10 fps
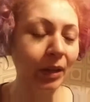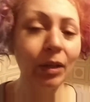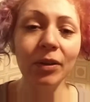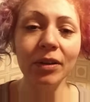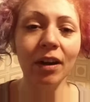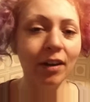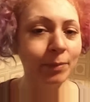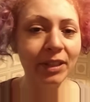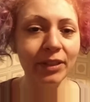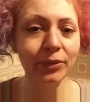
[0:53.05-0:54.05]
low
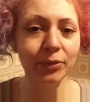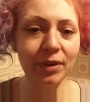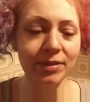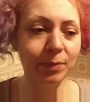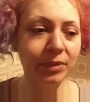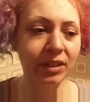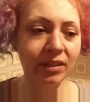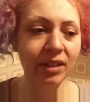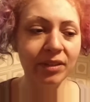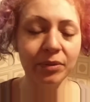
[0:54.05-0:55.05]
carb keto recipe
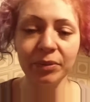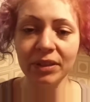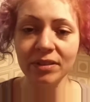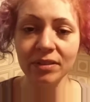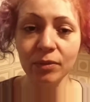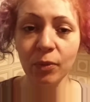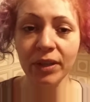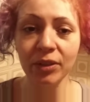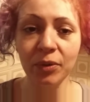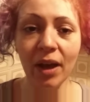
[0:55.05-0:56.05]
that there is
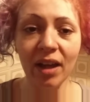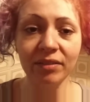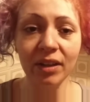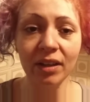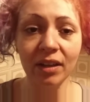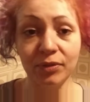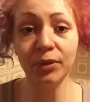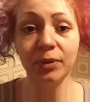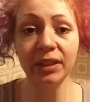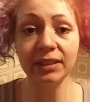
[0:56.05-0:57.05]
when you have uh, a
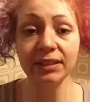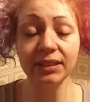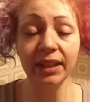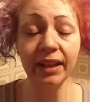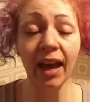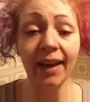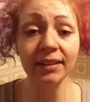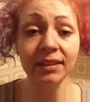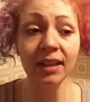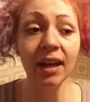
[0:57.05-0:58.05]
few things at
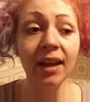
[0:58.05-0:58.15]
hand,